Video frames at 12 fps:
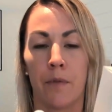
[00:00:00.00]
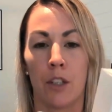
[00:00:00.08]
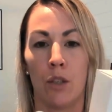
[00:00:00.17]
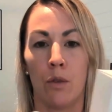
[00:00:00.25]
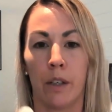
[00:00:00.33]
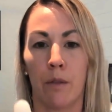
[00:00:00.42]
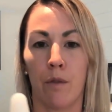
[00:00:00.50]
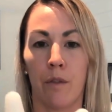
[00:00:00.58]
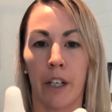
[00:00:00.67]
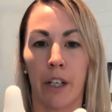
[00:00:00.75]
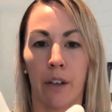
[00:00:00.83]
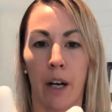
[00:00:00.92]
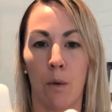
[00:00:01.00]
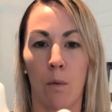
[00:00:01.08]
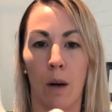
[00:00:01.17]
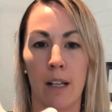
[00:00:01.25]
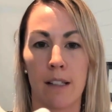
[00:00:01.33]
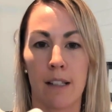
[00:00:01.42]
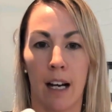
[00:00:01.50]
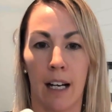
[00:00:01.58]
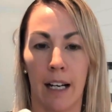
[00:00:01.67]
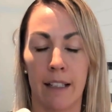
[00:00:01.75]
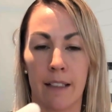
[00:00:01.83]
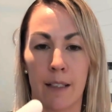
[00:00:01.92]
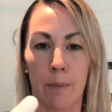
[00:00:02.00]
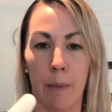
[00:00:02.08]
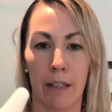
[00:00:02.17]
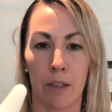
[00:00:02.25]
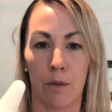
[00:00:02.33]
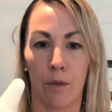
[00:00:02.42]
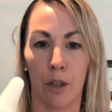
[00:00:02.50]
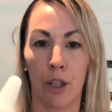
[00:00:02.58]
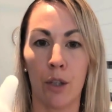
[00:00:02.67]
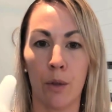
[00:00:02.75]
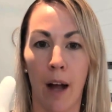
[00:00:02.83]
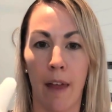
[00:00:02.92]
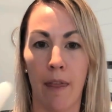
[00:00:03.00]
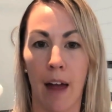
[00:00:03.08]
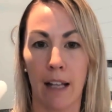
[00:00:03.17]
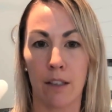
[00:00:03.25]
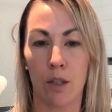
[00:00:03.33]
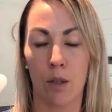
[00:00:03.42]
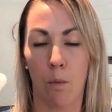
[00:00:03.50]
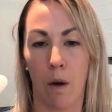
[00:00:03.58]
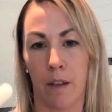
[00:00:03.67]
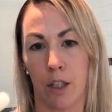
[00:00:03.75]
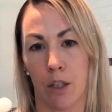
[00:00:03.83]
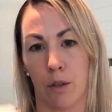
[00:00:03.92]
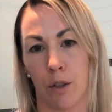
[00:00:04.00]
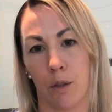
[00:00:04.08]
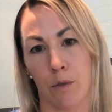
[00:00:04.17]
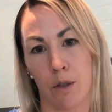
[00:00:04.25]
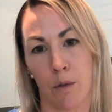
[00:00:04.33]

You can figure out what size is best for you, and that's the one that you use.